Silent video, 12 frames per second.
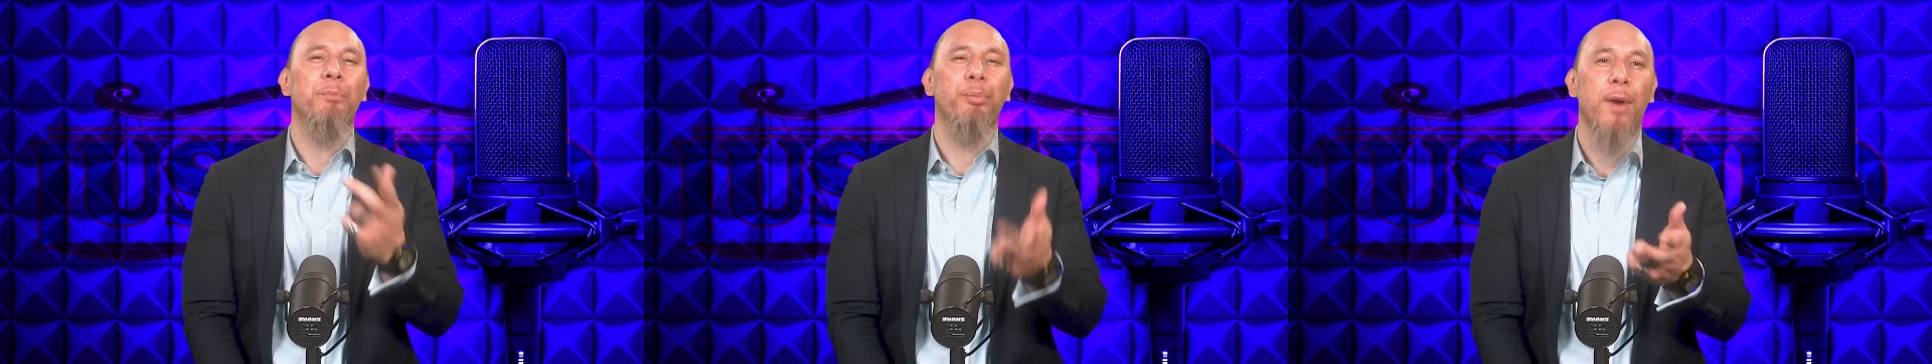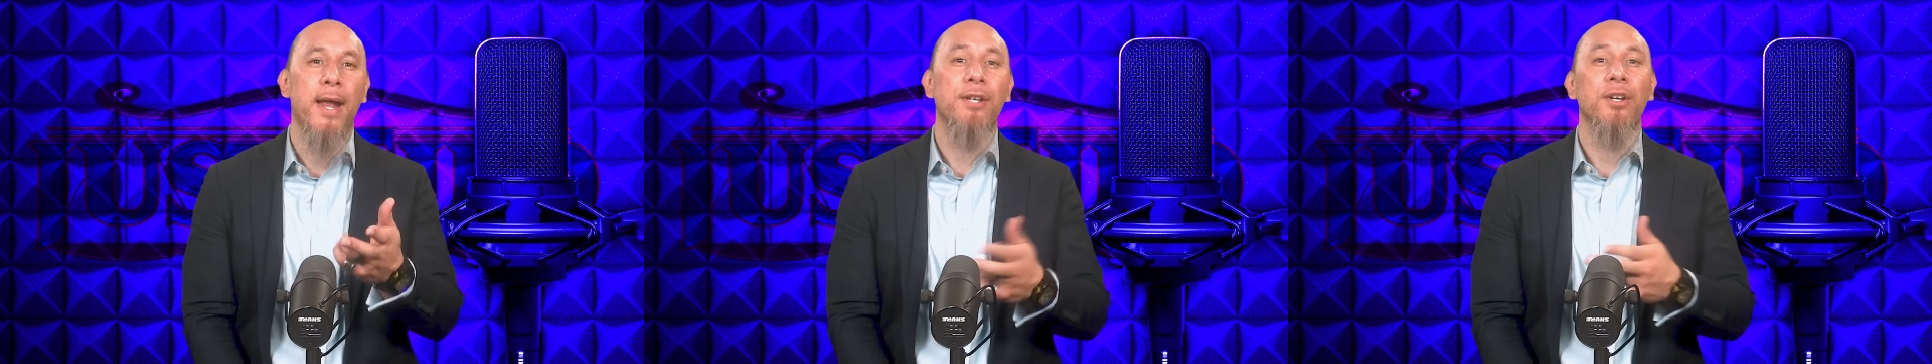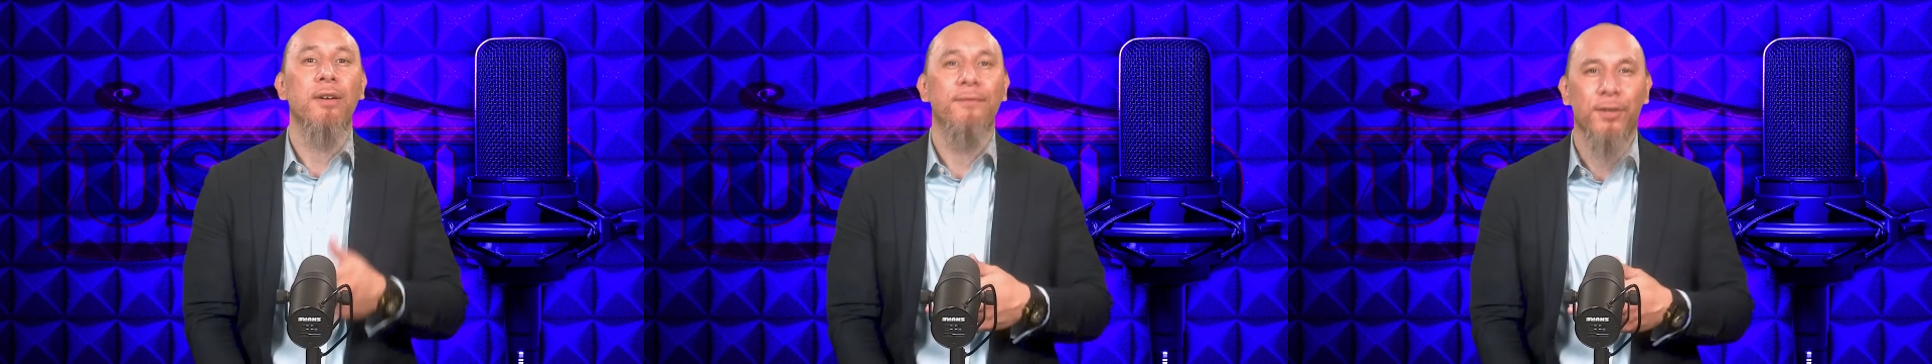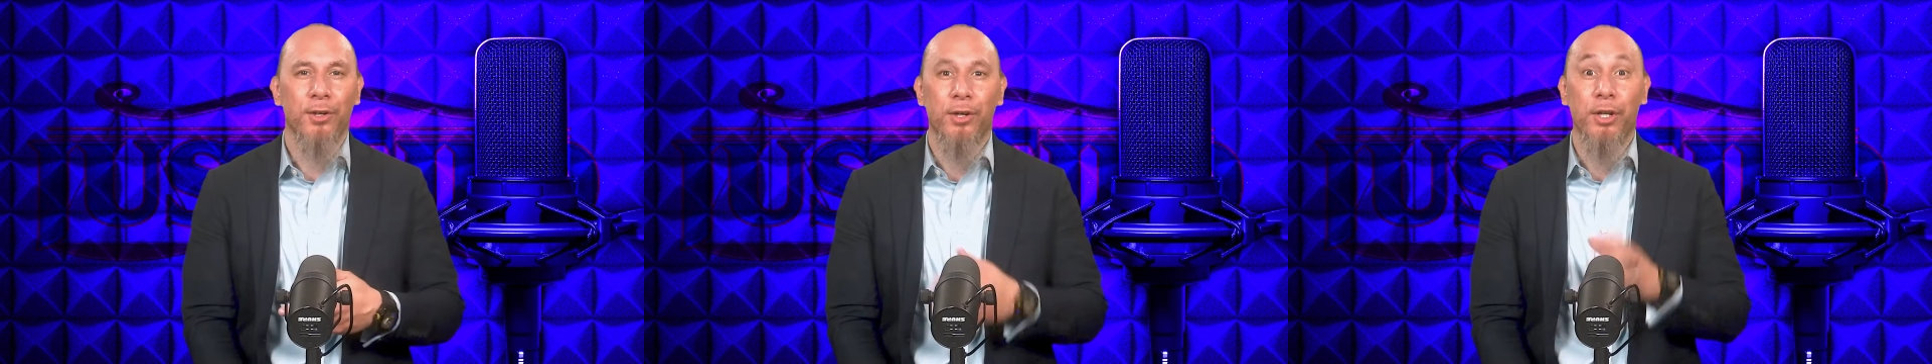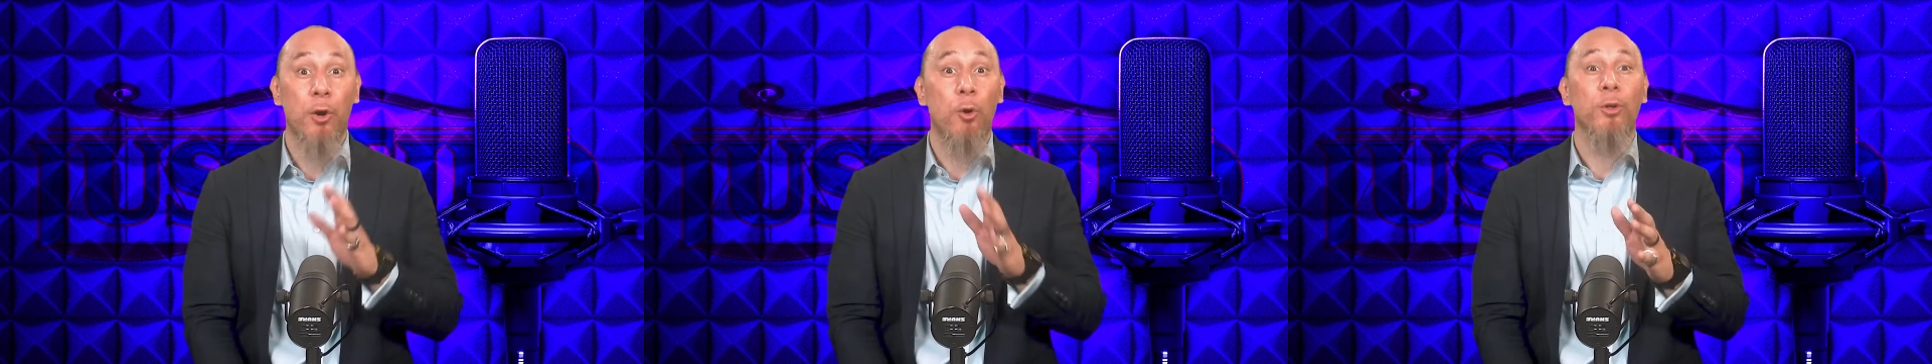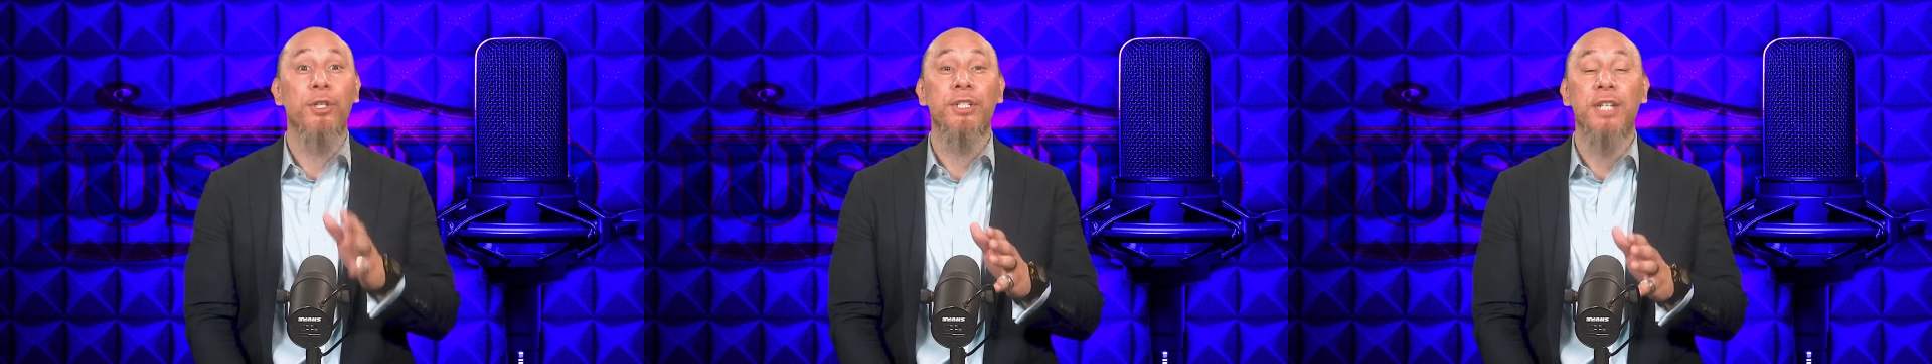branch of learning
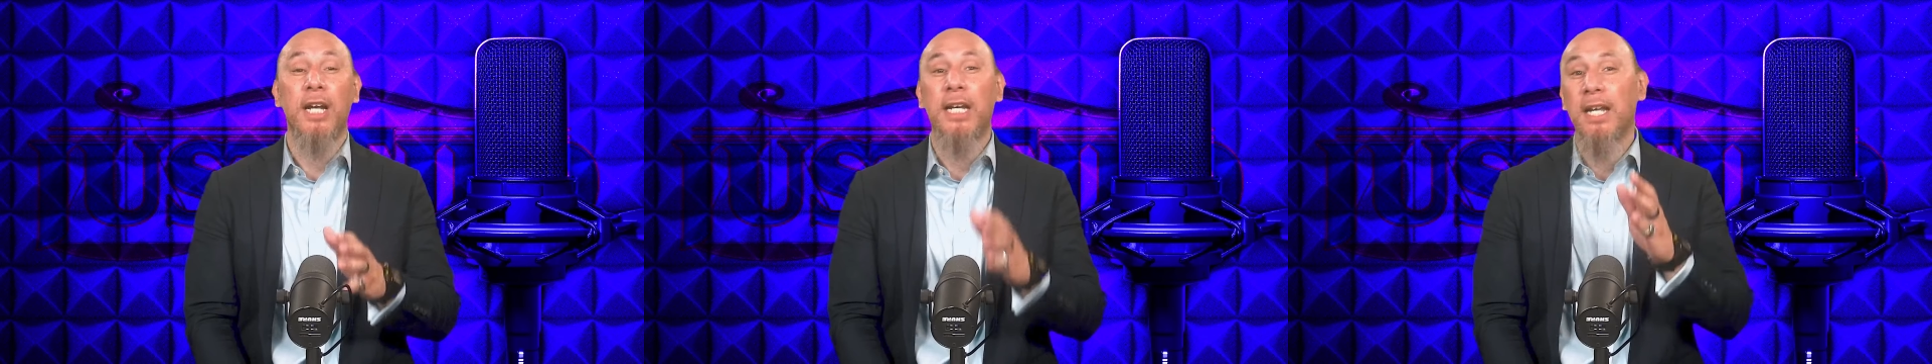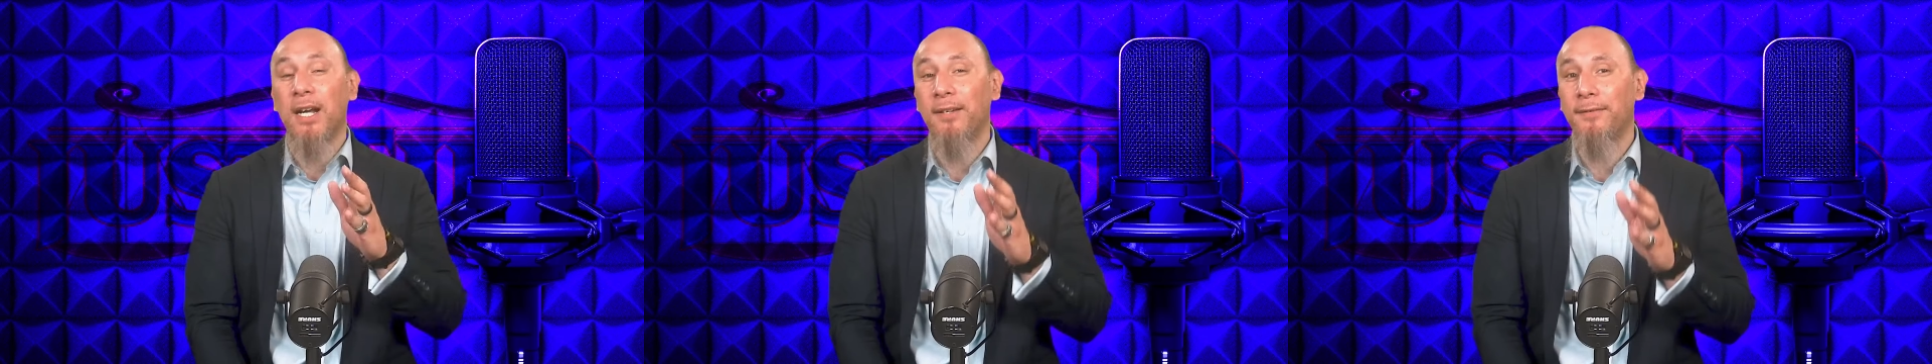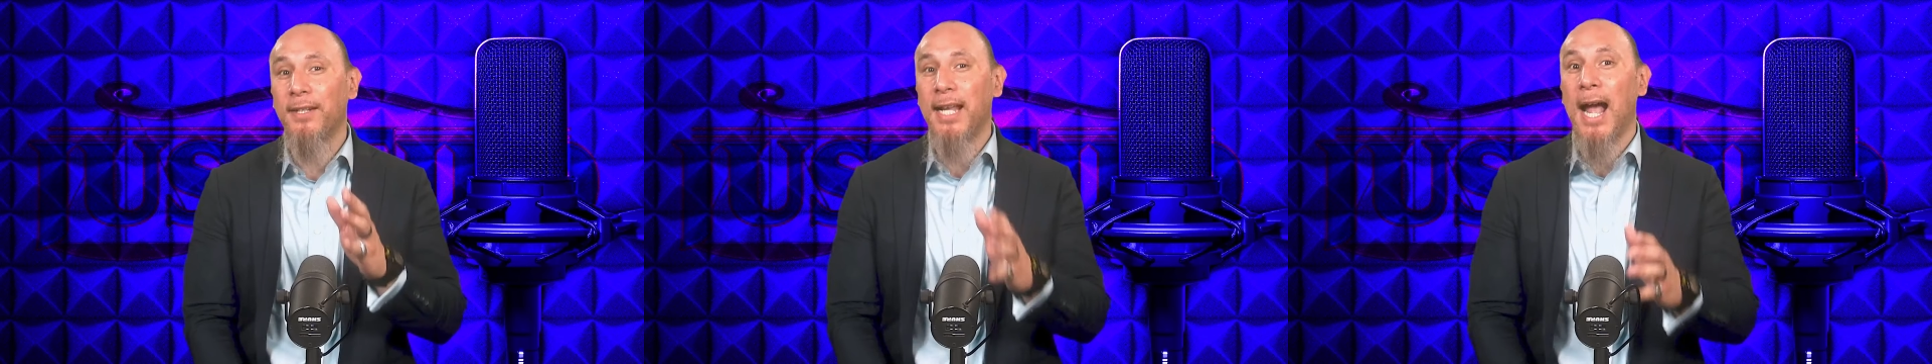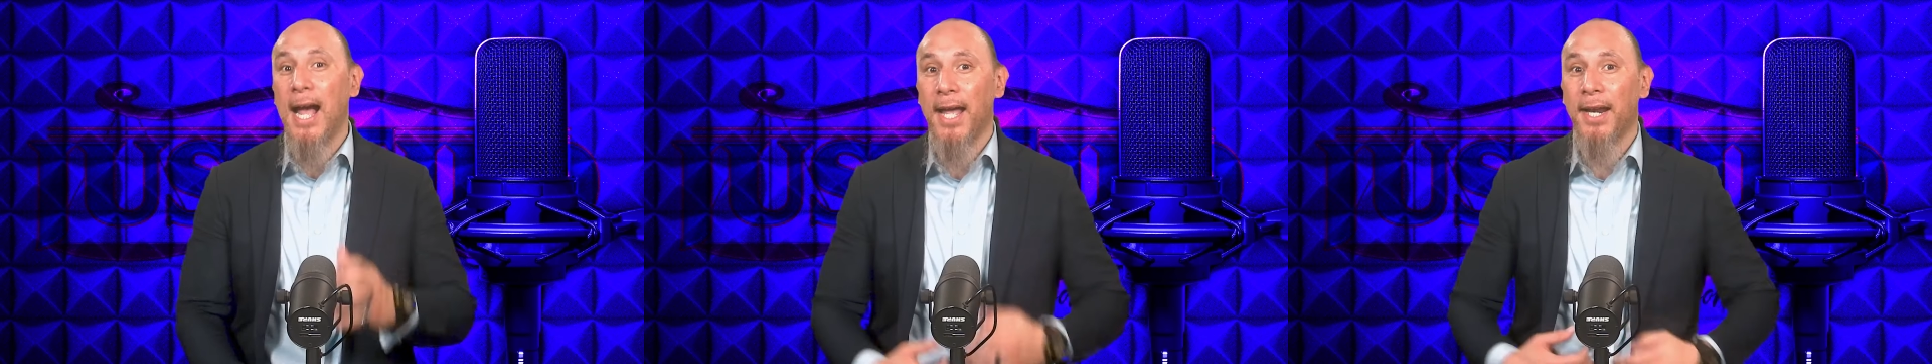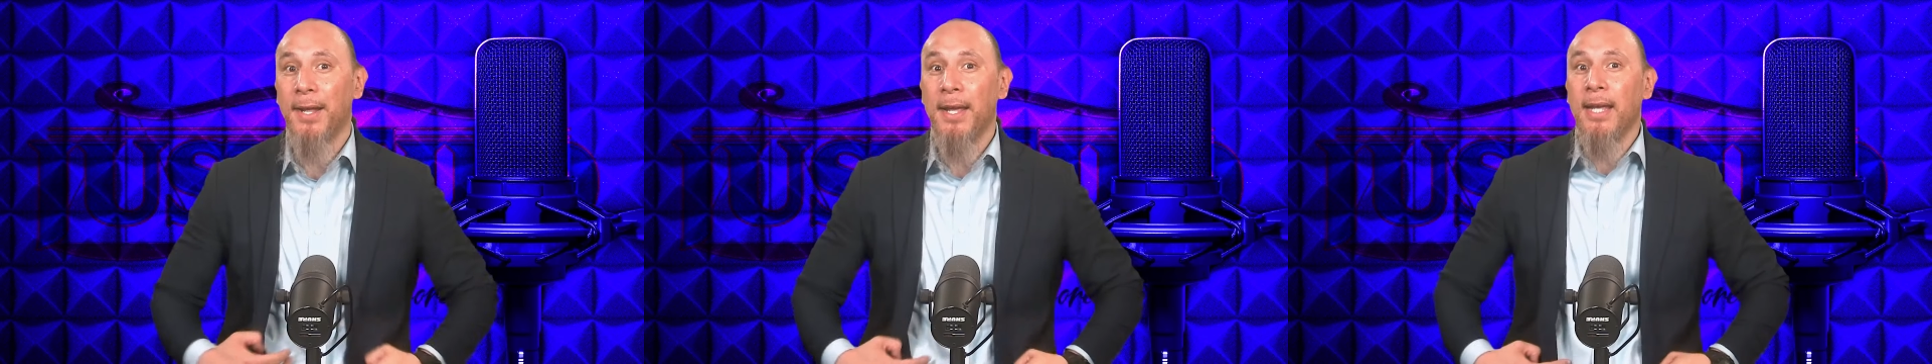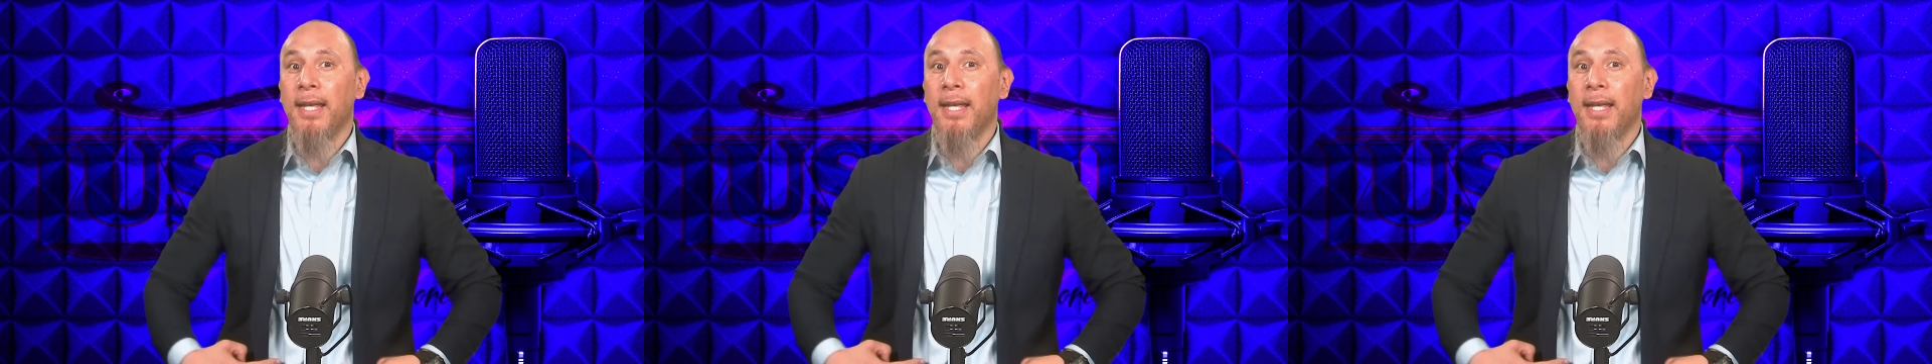or study of God.